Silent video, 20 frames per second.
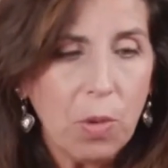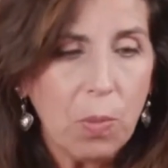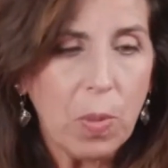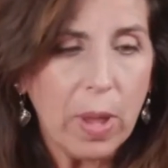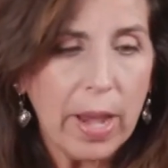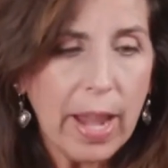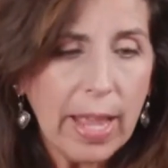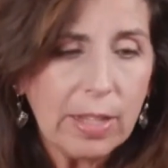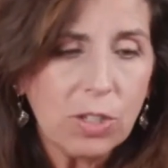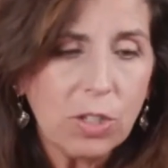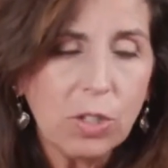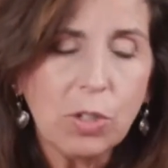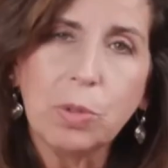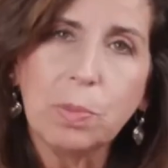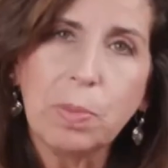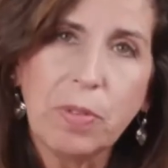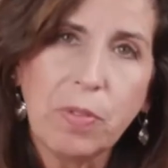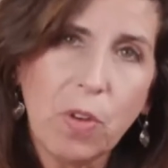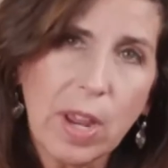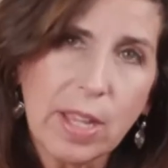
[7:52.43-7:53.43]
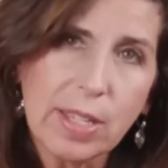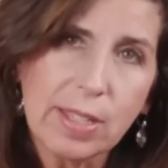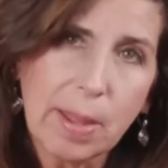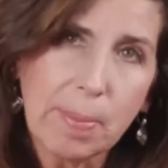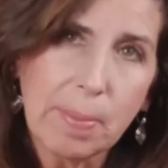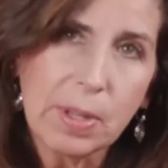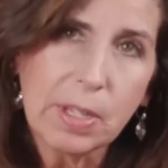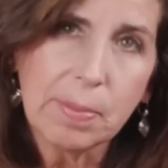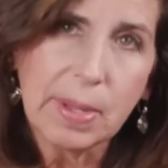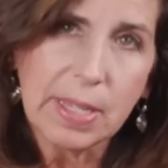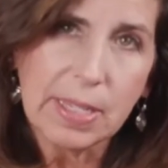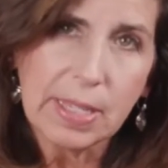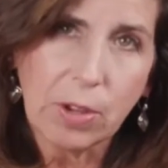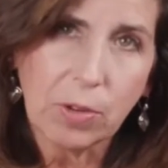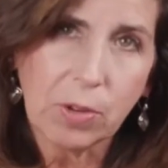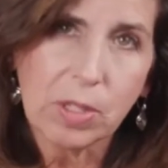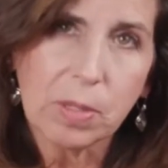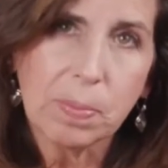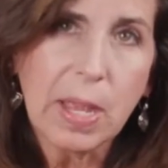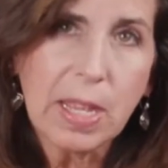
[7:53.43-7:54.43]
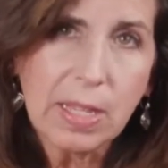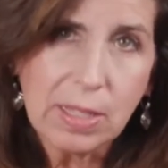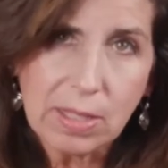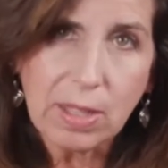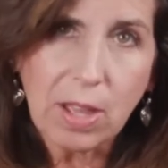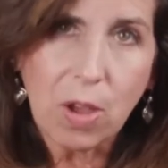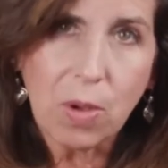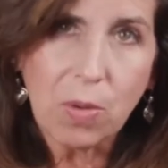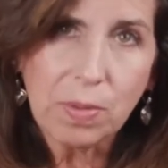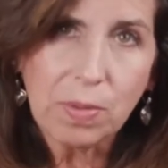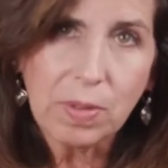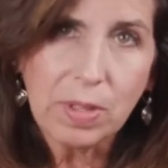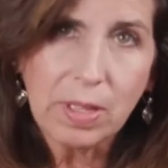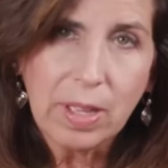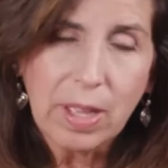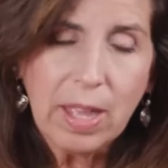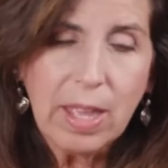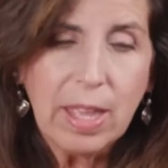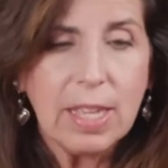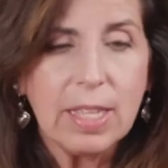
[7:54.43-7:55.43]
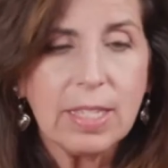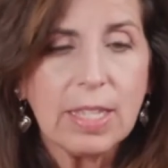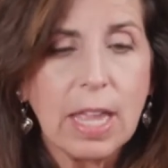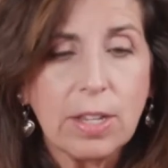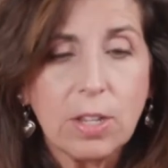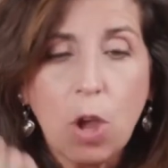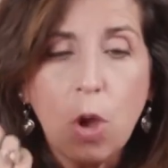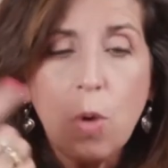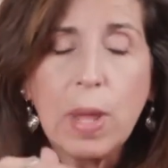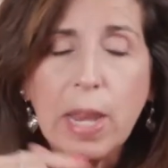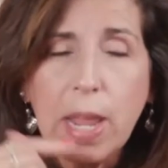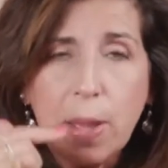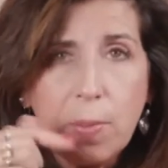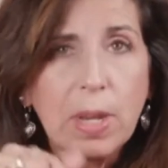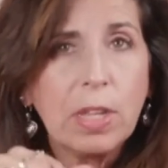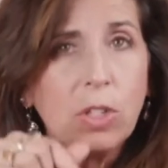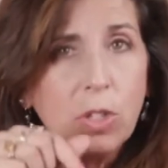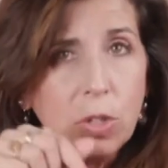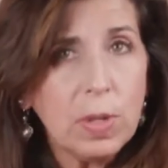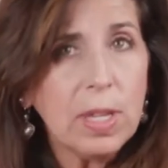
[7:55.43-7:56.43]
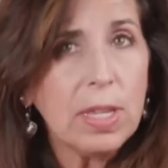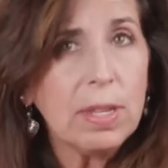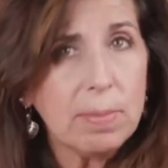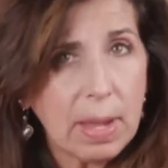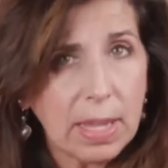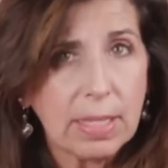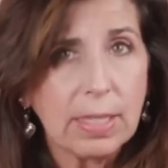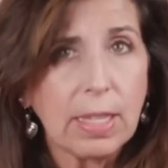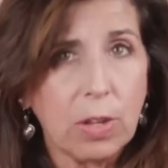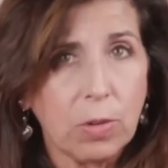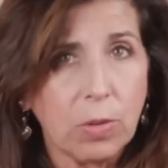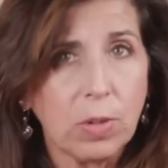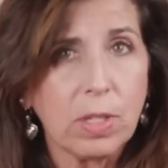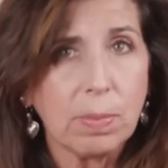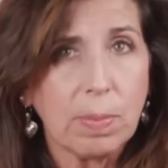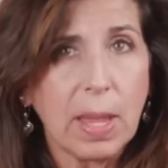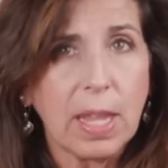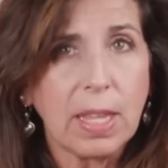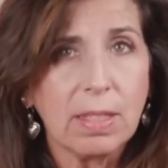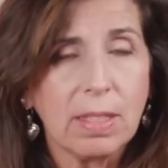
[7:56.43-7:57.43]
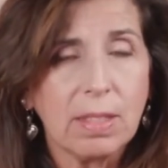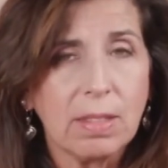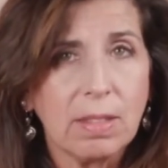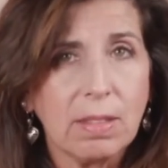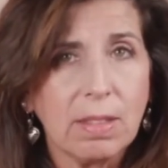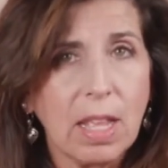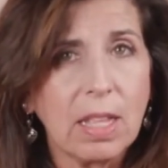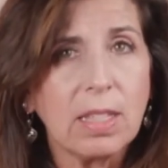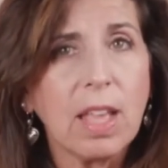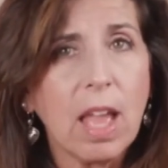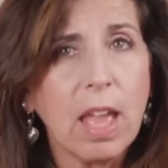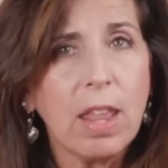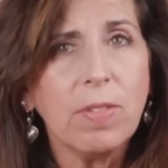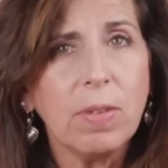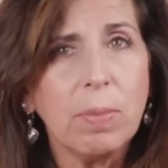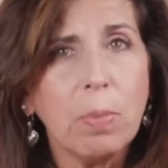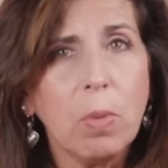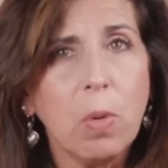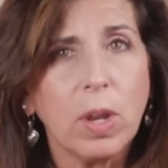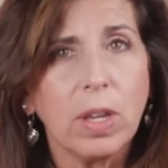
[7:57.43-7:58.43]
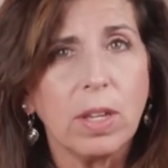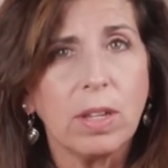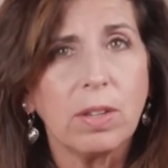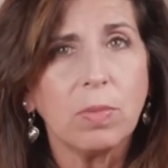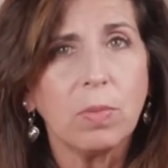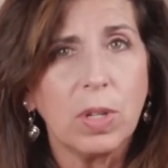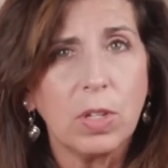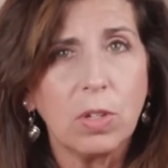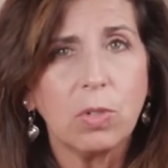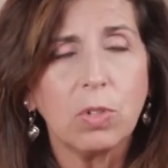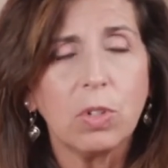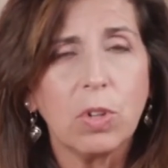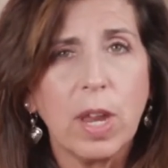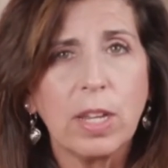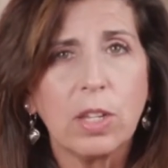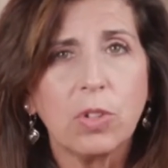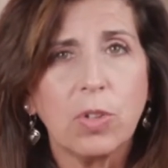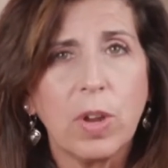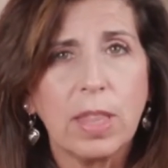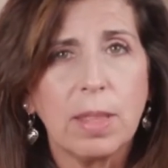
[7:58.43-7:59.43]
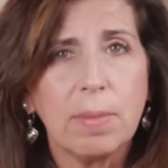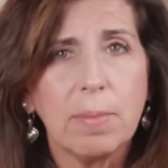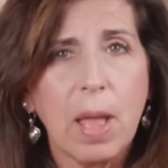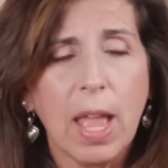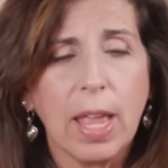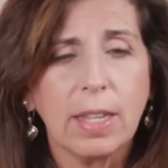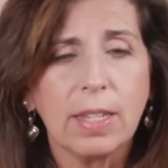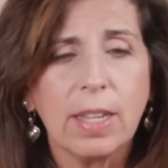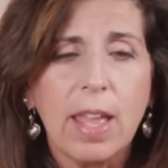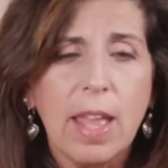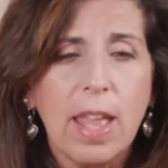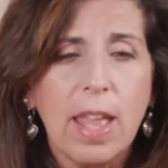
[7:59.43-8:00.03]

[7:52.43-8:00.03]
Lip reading: what I do before I step into my sacred space, though, is I know what I want to do in my sacred space. That's kind of important when you're trying to train the mind.